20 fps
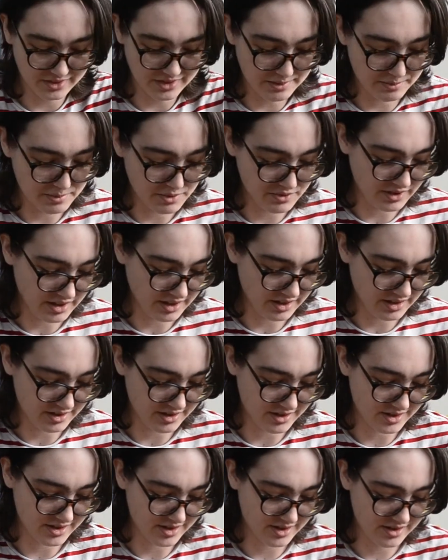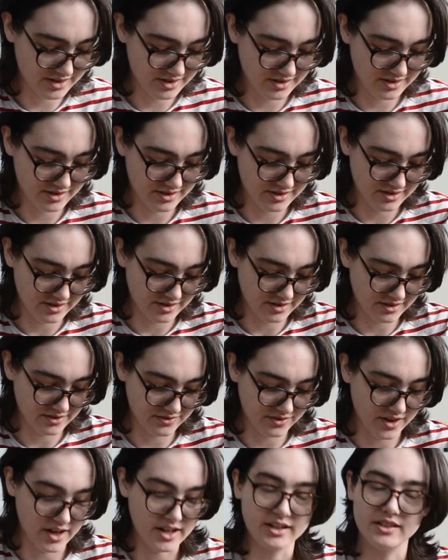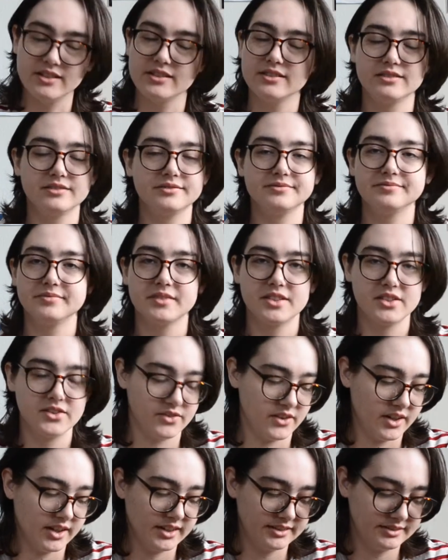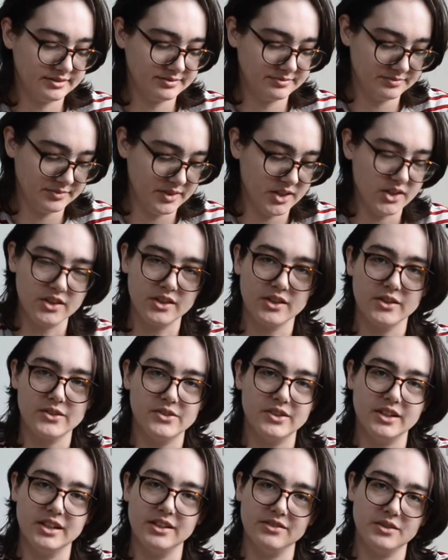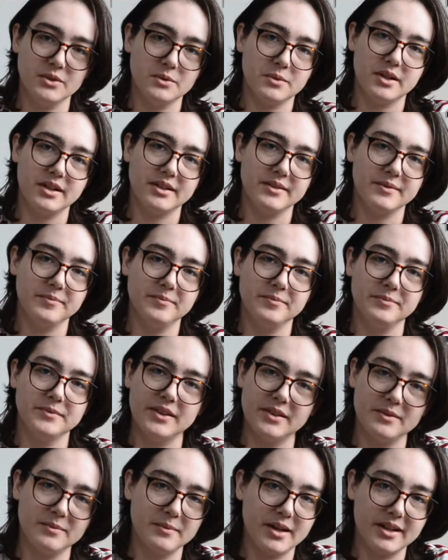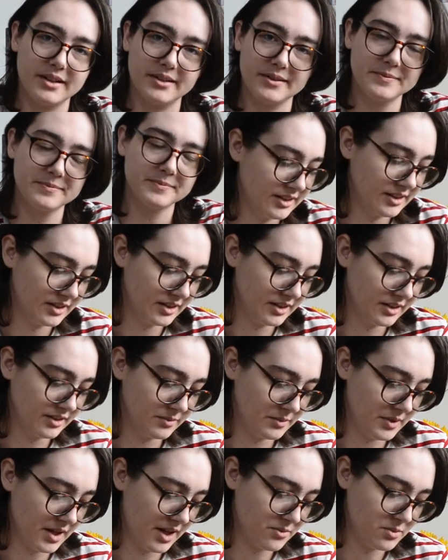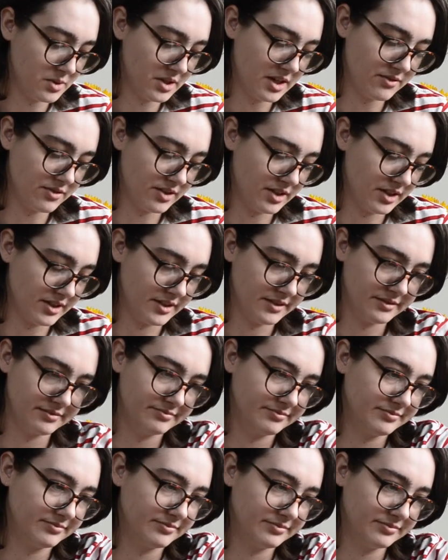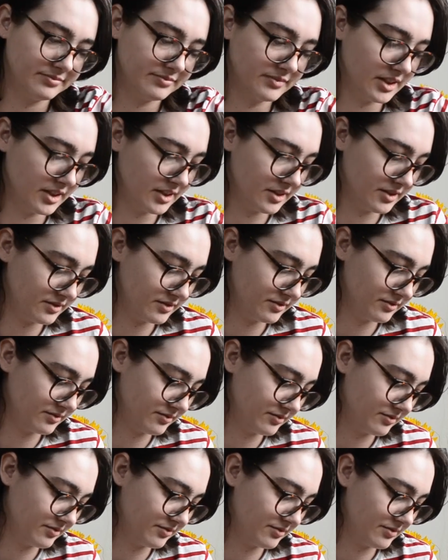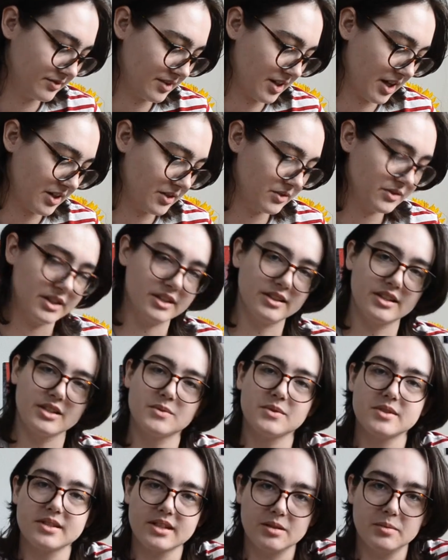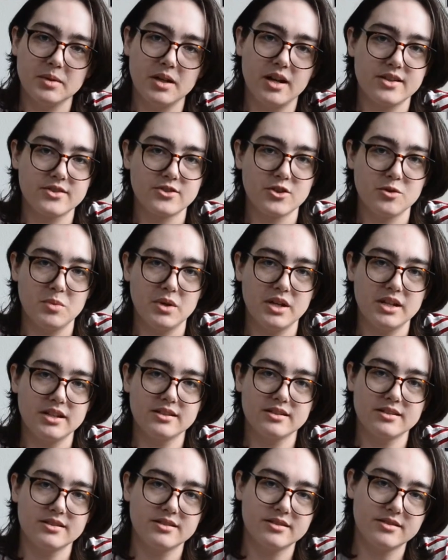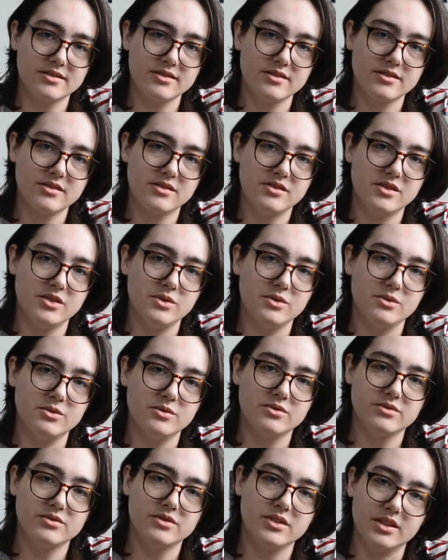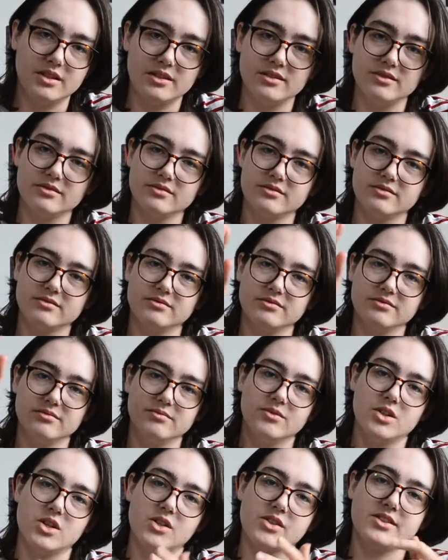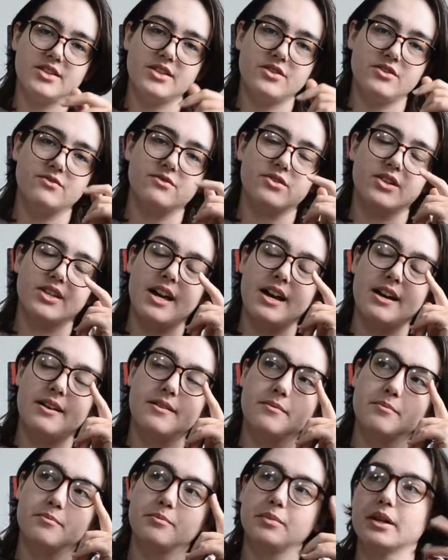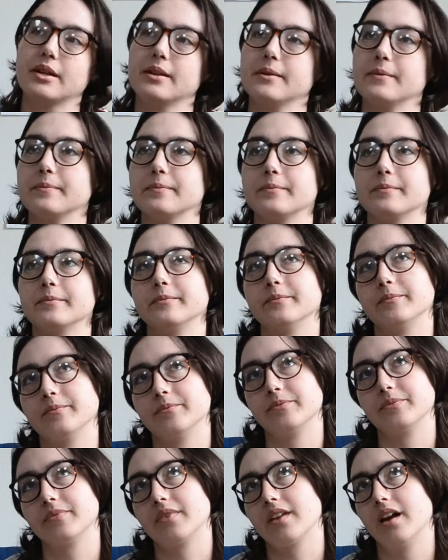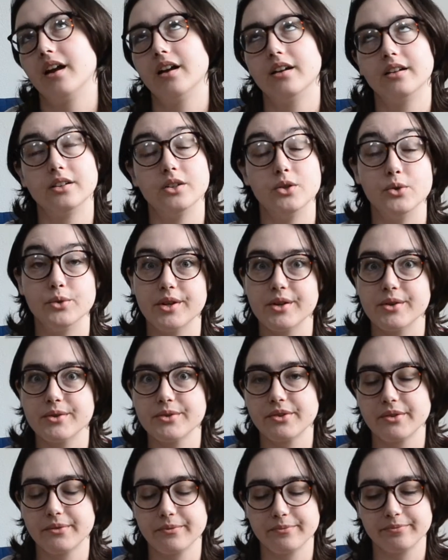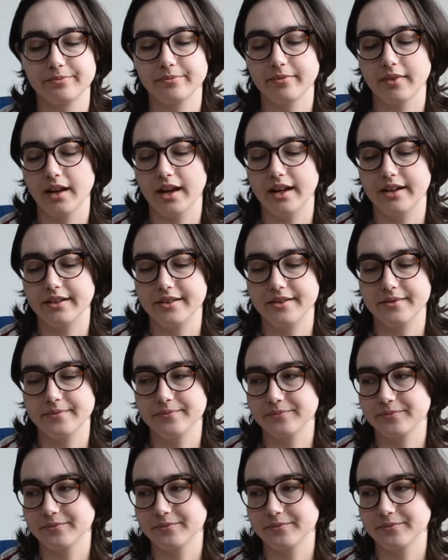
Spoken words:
The movie is fine. It's fine. You can go see it if you want. It doesn't matter. We have one every year, you know? I don't think this one's gonna be Oscar bait. It's too, you know, wrong season for that, but who knows? I don't know.